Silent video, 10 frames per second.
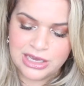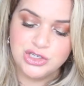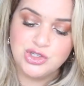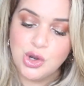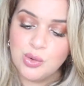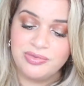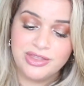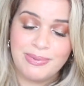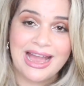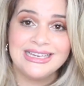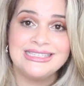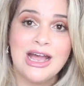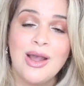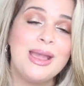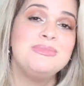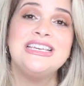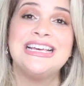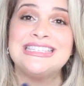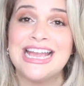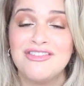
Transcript: So the bag is now empty. That's